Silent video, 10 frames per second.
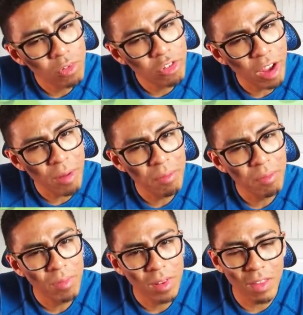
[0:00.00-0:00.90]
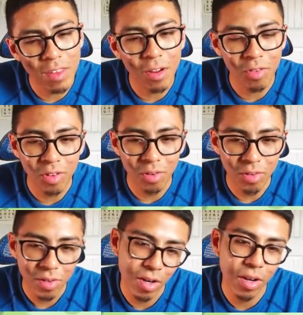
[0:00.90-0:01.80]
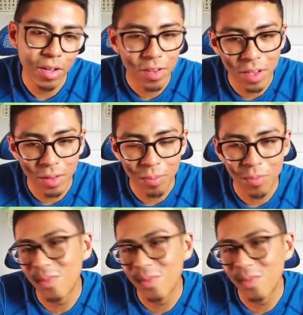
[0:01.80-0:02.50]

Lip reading: gem, the tear stone. All right, good.